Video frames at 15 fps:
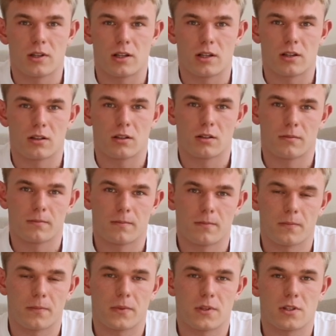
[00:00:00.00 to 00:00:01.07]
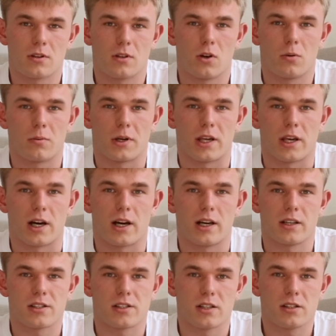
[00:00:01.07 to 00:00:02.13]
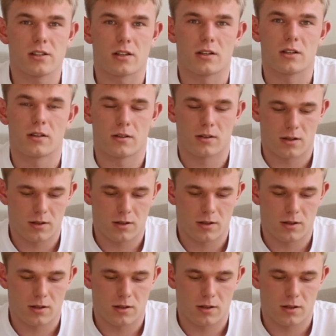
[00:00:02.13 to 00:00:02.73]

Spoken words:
the OpenAI assistant.